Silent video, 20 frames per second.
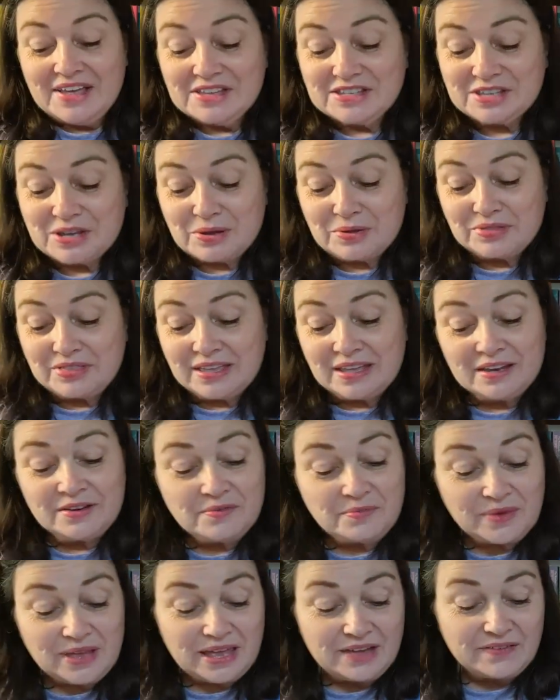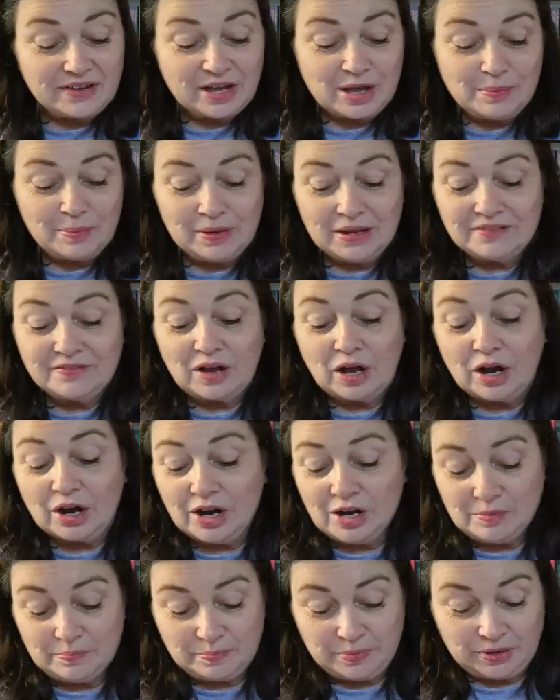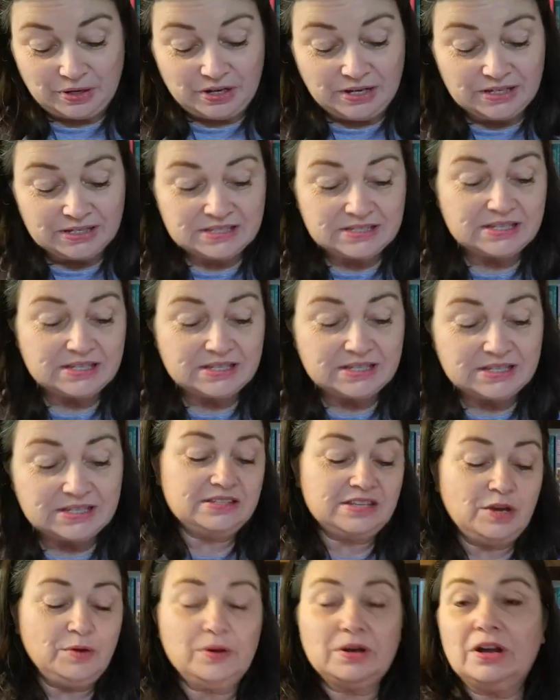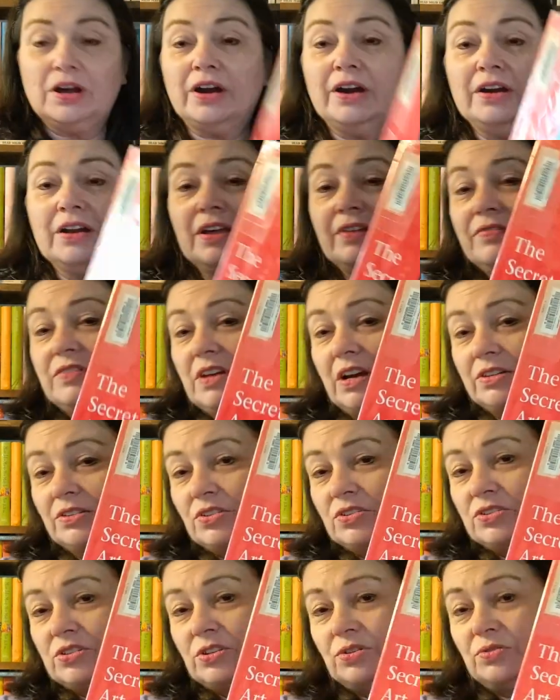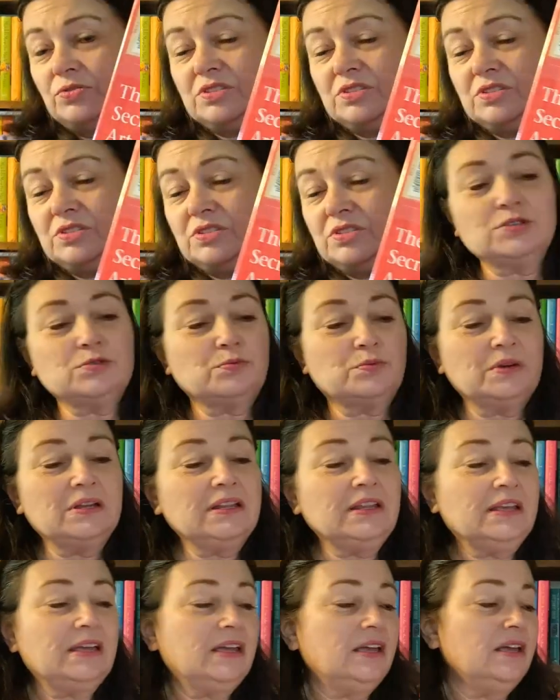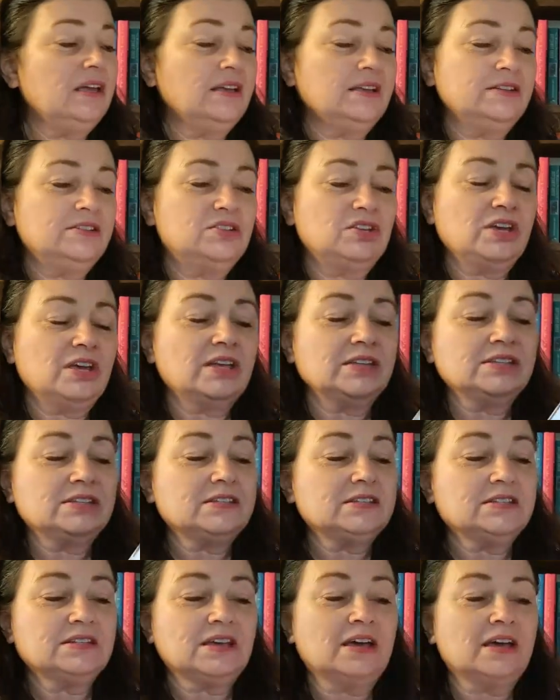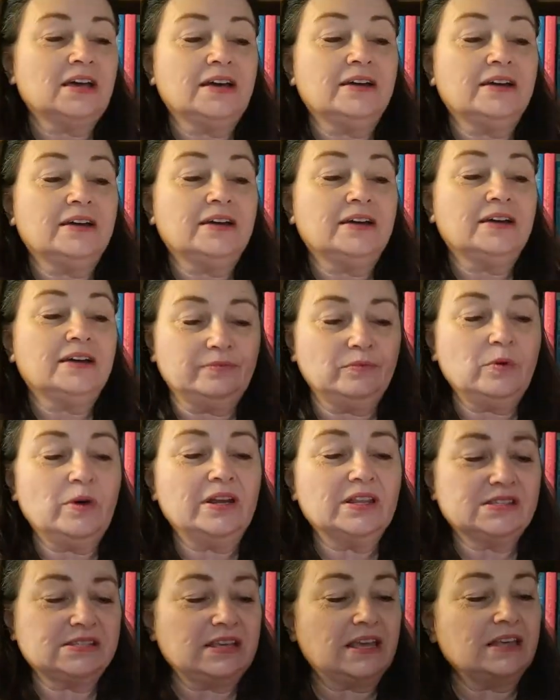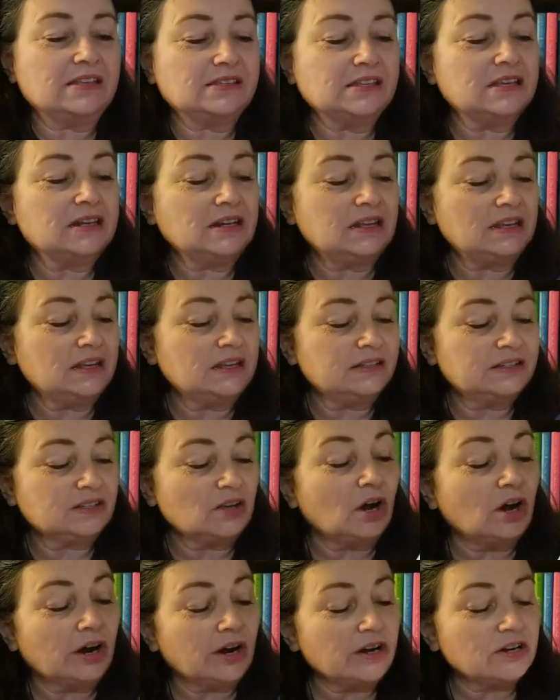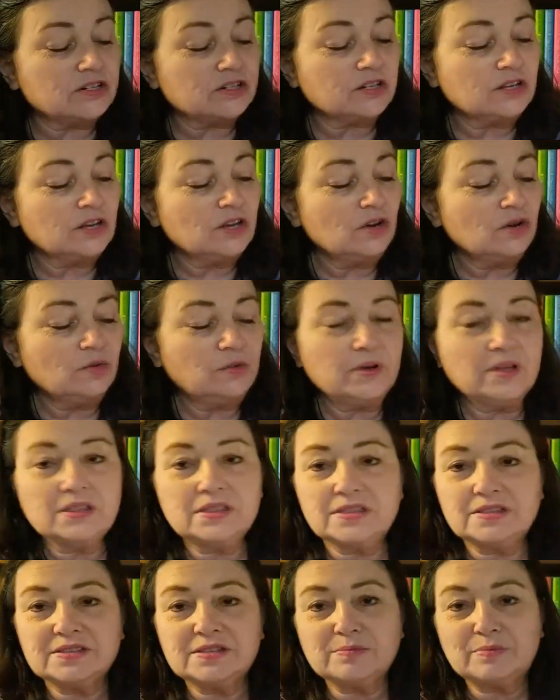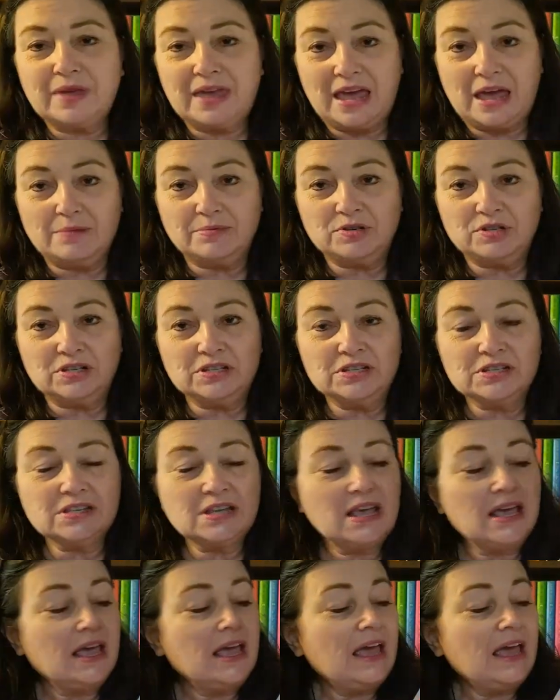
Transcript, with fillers: So then we have a couple of art books. The Secret Art of Dr. Seuss is really just what it says. It is art with some captions.